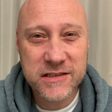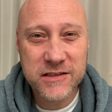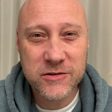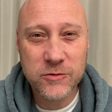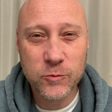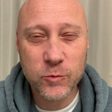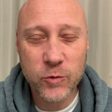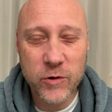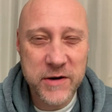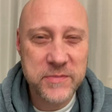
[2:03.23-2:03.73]

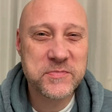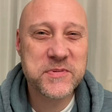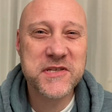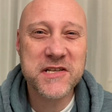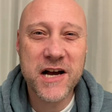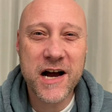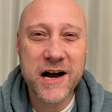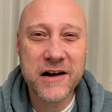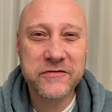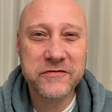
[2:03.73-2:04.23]
rips
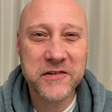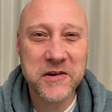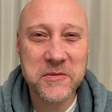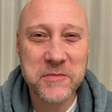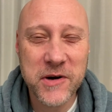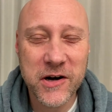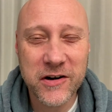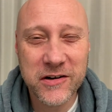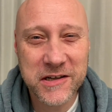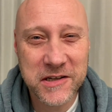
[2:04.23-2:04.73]
off
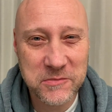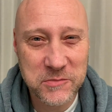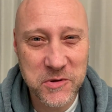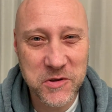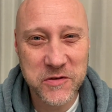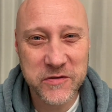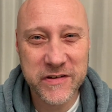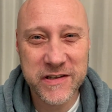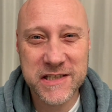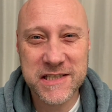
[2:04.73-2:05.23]
American
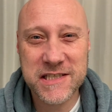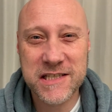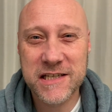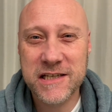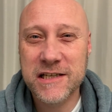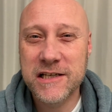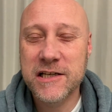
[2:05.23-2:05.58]
movies